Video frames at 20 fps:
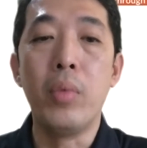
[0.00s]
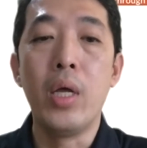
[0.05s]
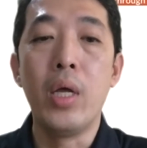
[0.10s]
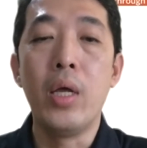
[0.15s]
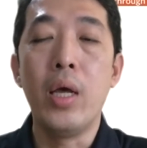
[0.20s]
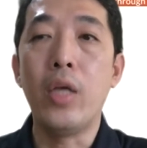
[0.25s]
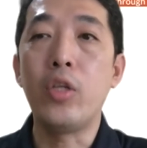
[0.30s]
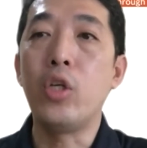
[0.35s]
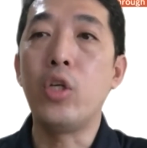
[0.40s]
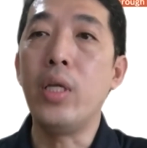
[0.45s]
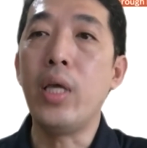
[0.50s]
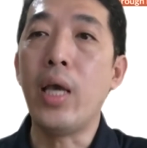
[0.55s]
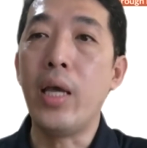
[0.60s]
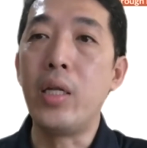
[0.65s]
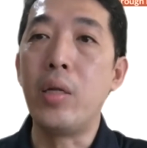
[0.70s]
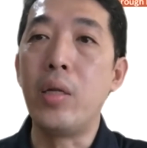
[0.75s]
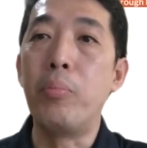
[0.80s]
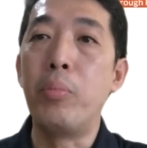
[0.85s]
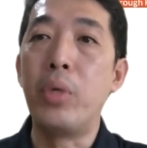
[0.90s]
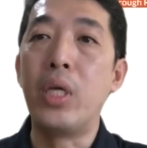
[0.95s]
Actually, at
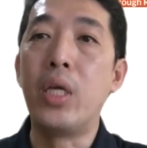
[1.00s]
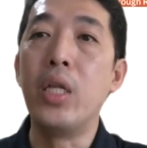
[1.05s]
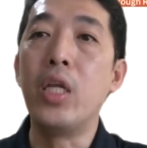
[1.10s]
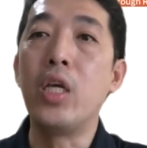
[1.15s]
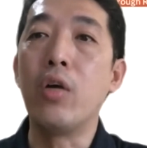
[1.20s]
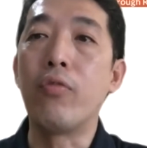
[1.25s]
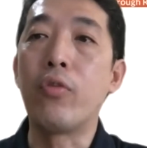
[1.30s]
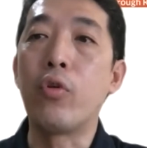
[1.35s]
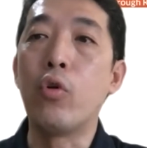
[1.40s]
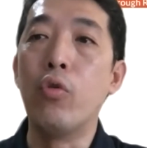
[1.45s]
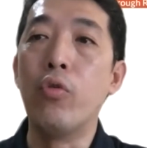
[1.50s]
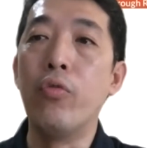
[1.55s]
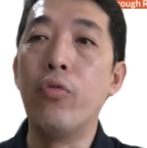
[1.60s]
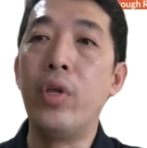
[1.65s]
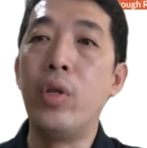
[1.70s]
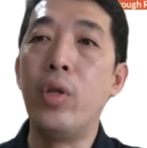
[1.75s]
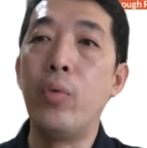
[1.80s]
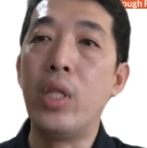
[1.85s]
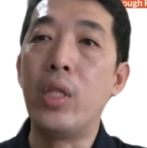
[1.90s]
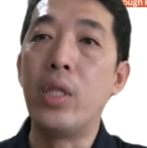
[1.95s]
the beginning of
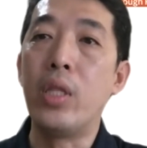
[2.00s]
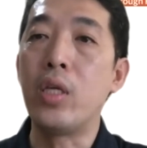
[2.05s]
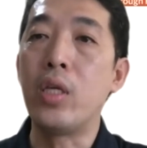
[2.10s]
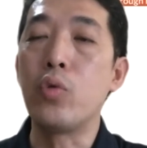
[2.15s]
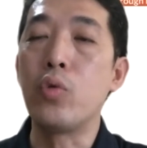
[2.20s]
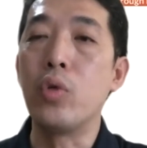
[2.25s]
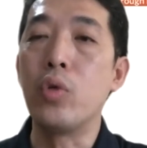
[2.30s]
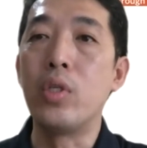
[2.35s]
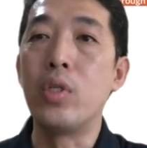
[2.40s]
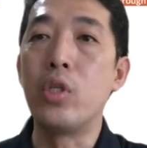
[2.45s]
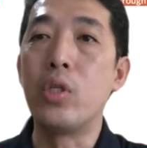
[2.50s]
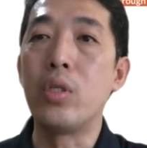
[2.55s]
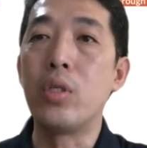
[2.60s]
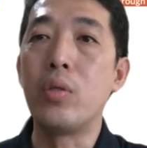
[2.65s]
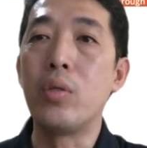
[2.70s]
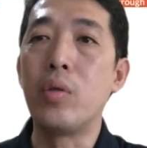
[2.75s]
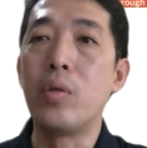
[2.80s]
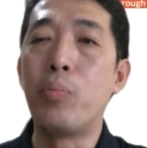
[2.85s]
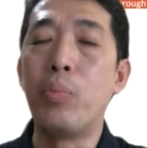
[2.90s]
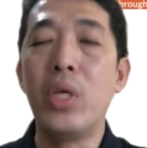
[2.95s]
COVID, when things were
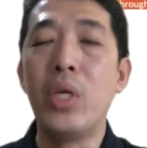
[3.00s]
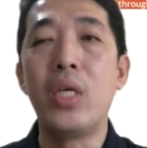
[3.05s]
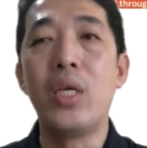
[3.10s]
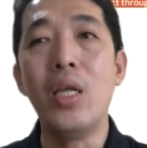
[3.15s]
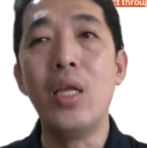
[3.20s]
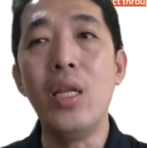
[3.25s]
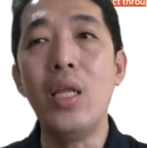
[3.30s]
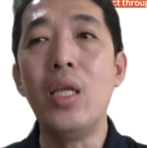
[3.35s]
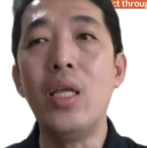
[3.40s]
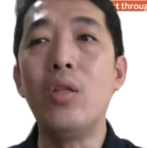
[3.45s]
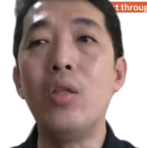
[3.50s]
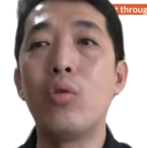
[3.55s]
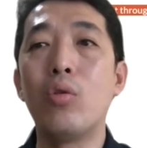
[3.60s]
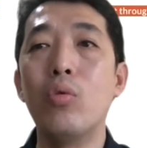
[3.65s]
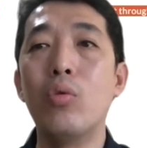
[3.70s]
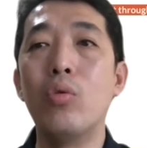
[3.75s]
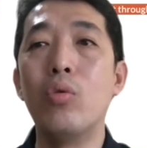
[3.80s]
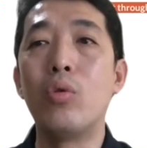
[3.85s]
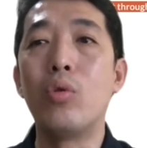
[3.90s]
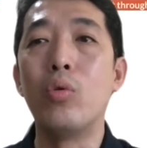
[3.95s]
beginning
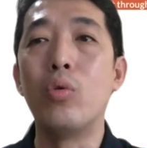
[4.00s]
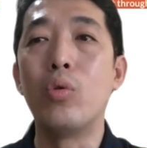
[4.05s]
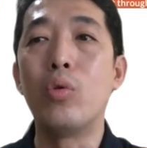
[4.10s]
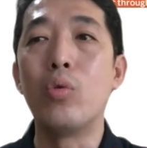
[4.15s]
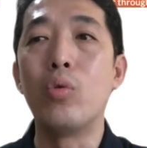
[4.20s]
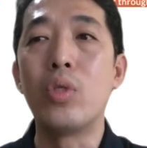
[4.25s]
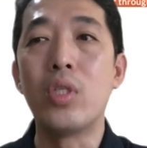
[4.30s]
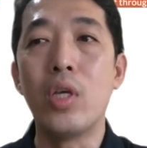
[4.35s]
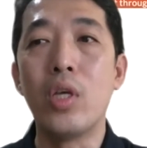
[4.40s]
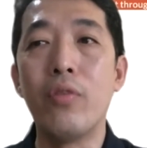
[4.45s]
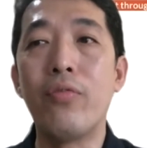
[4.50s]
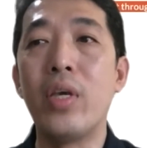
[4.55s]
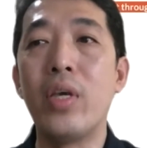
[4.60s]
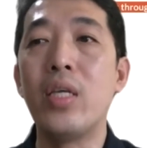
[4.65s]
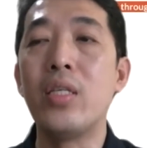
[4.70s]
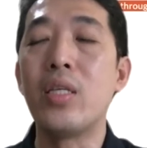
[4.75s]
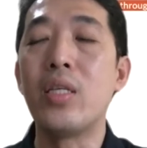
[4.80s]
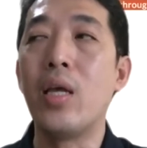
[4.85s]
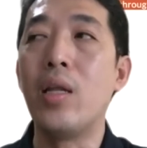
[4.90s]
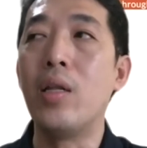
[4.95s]
to
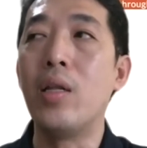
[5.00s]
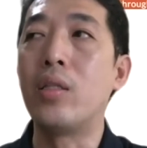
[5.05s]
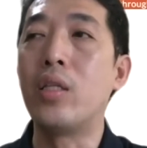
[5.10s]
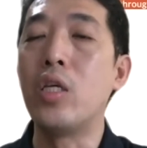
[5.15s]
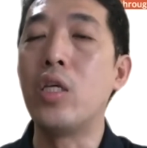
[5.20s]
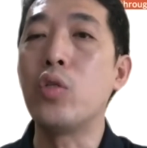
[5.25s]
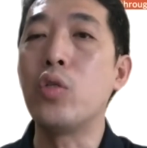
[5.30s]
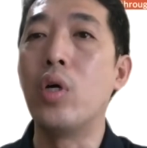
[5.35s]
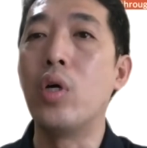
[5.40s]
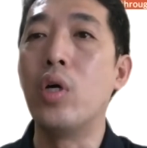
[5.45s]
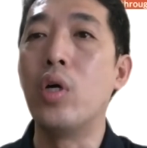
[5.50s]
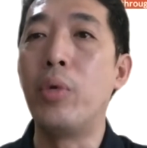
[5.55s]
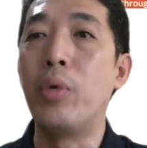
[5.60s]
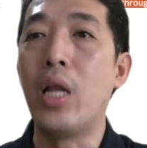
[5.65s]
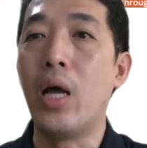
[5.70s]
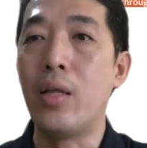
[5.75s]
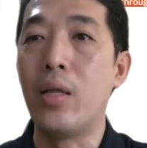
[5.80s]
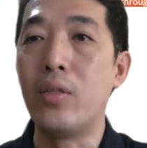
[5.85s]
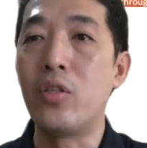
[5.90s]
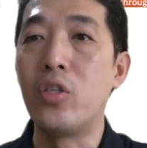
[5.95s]
surface and things were a bit
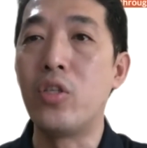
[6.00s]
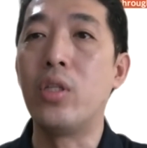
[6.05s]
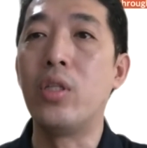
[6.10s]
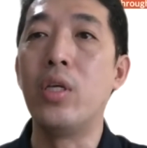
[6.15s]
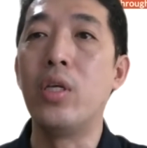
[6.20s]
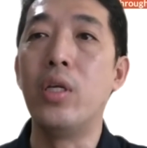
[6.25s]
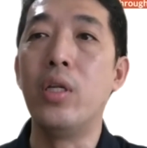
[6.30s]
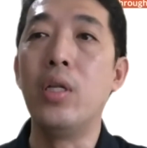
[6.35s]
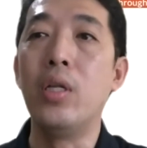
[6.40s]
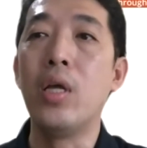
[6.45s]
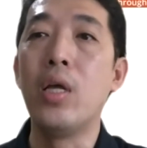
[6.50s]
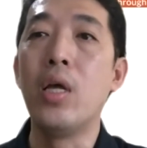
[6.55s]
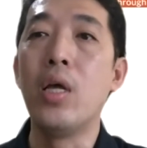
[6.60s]
uncertain,